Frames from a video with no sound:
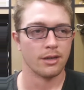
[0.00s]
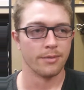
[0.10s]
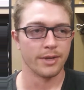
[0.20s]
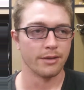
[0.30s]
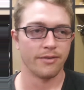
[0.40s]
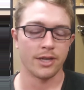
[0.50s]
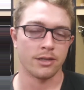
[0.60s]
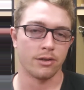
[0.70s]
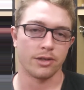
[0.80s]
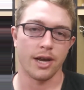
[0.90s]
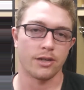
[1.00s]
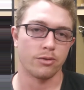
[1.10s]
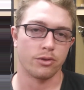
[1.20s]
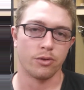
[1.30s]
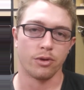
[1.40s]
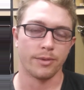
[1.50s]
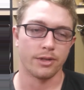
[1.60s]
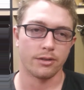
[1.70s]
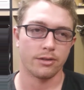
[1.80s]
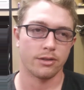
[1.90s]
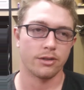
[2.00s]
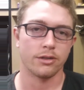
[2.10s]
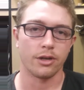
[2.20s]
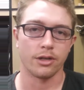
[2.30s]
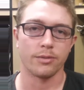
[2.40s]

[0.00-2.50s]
I mean, facing those guys was cool. I mean, it's, it's a good